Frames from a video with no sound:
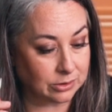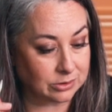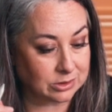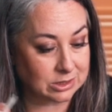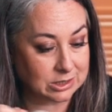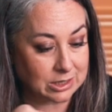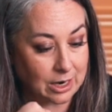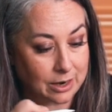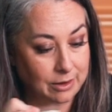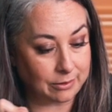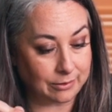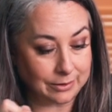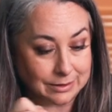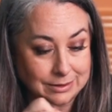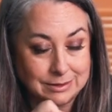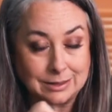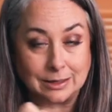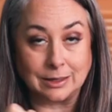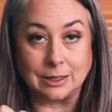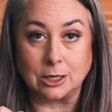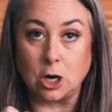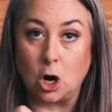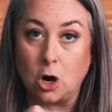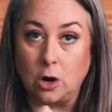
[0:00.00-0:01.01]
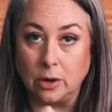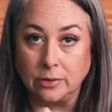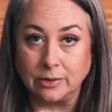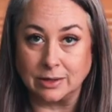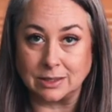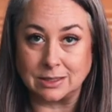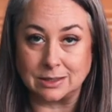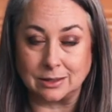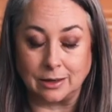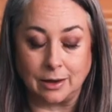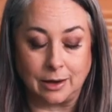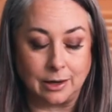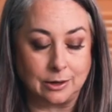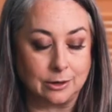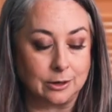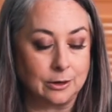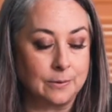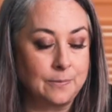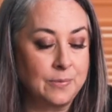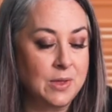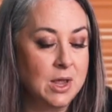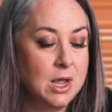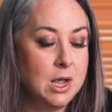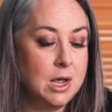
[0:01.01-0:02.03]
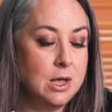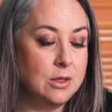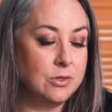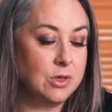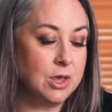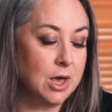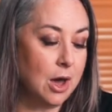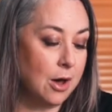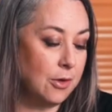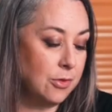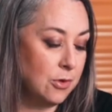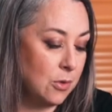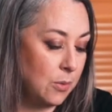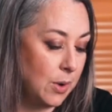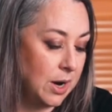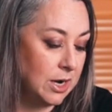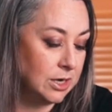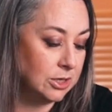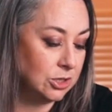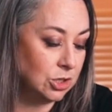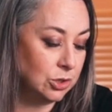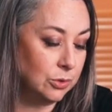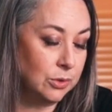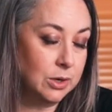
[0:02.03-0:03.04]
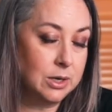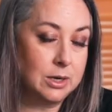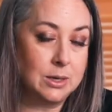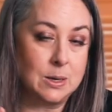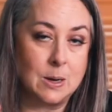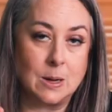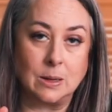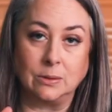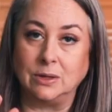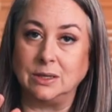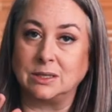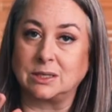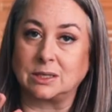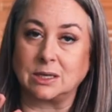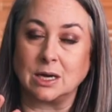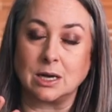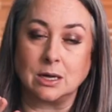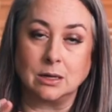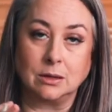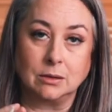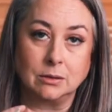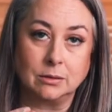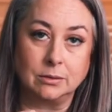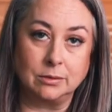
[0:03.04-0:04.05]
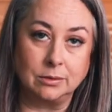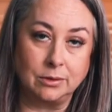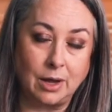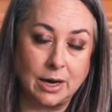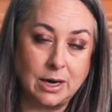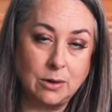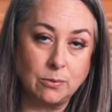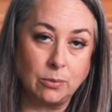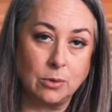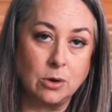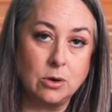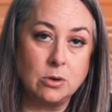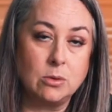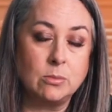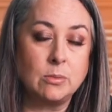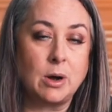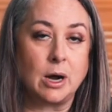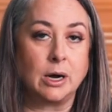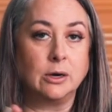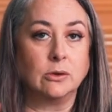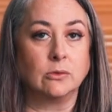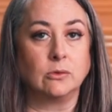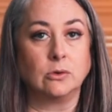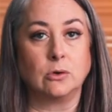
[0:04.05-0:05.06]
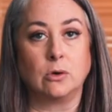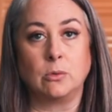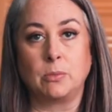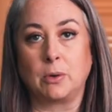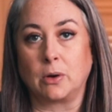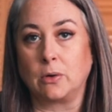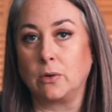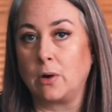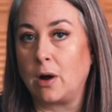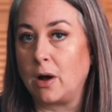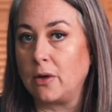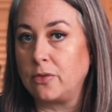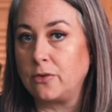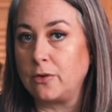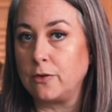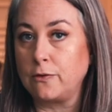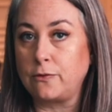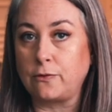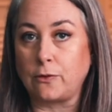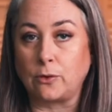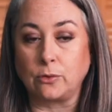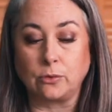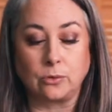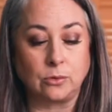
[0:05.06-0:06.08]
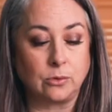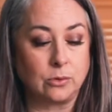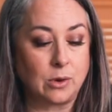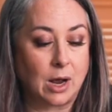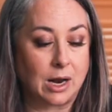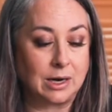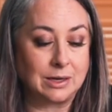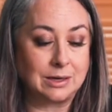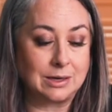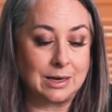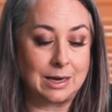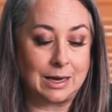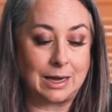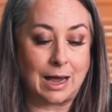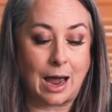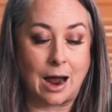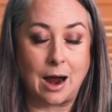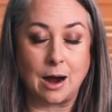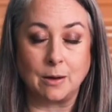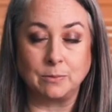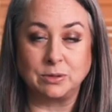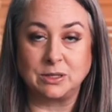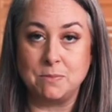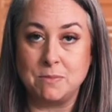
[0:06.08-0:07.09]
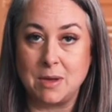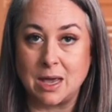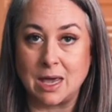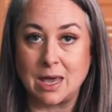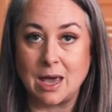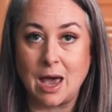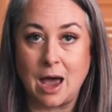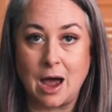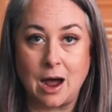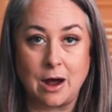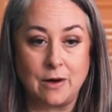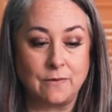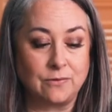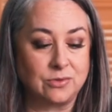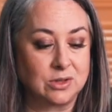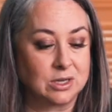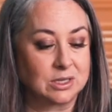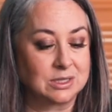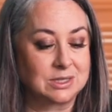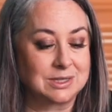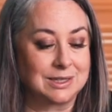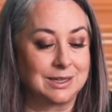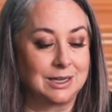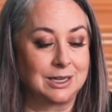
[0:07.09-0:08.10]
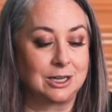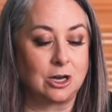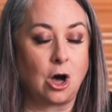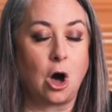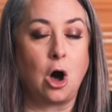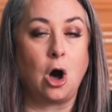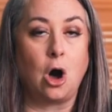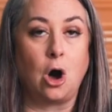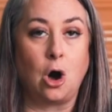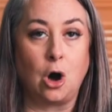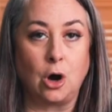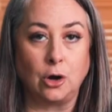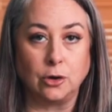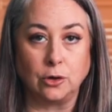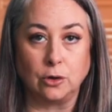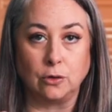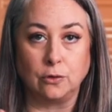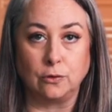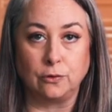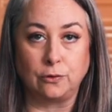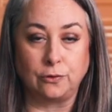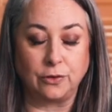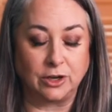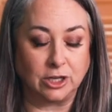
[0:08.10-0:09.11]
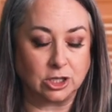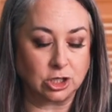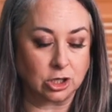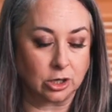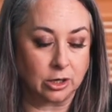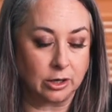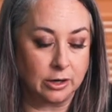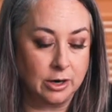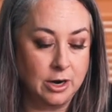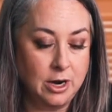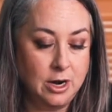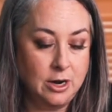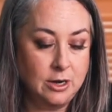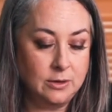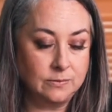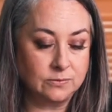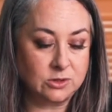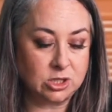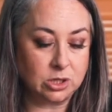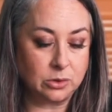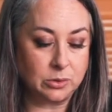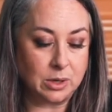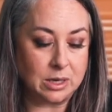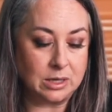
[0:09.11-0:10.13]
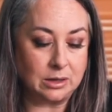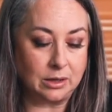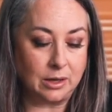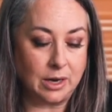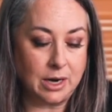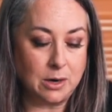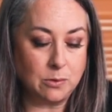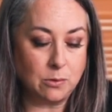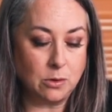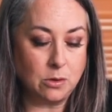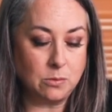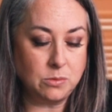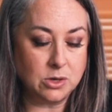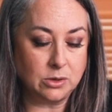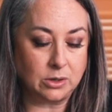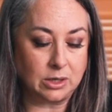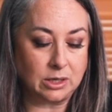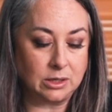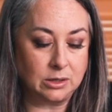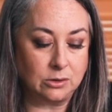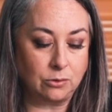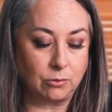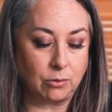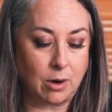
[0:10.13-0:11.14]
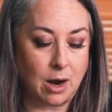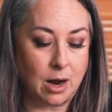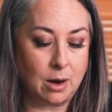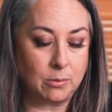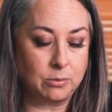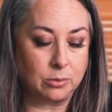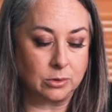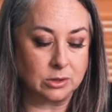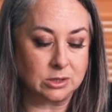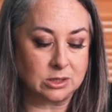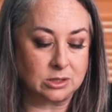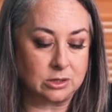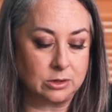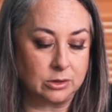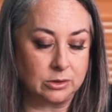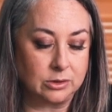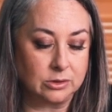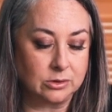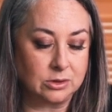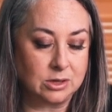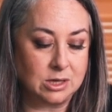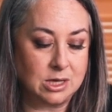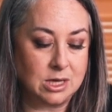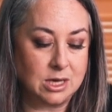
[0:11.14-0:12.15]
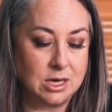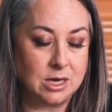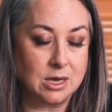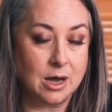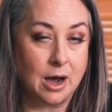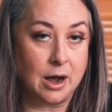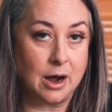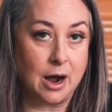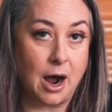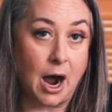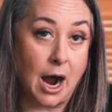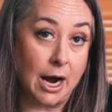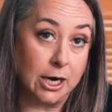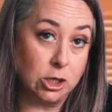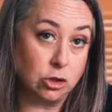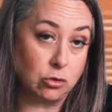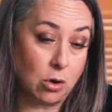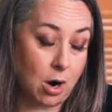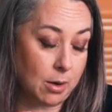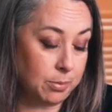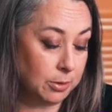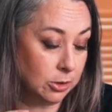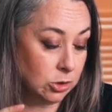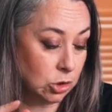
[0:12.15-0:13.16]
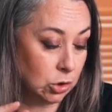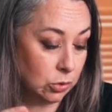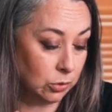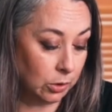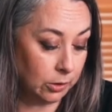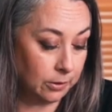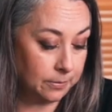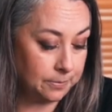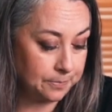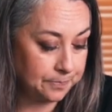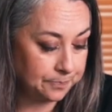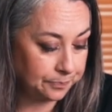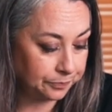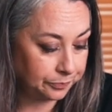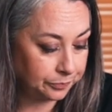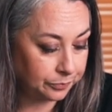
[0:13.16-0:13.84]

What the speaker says: your stylus, like on the slider. The other way to do it, at least in Lightroom, I don't know about other photo editing apps, may have this like auto feature. So in Lightroom, you can grab what's called the eyedropper tool,